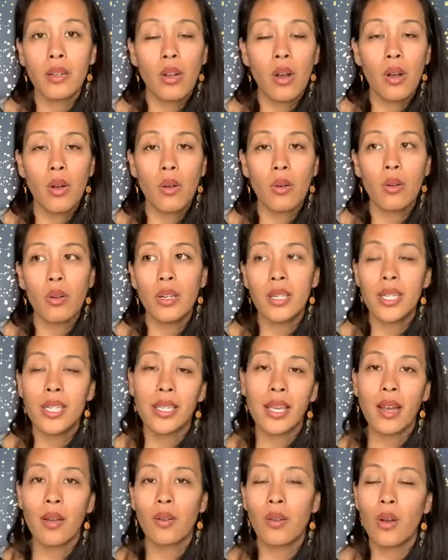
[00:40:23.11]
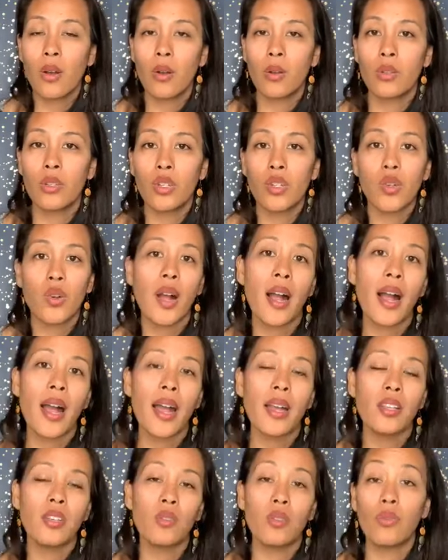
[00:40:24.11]
code or a discount code
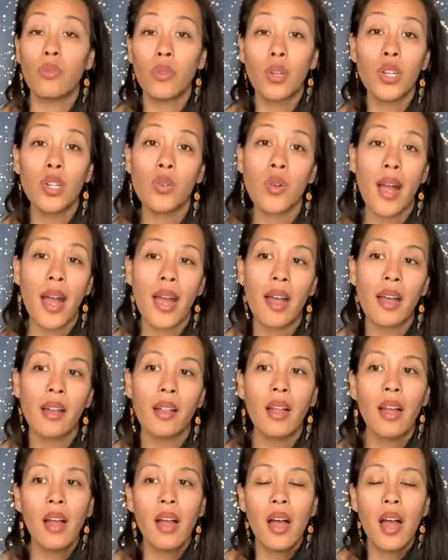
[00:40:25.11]
to a free trial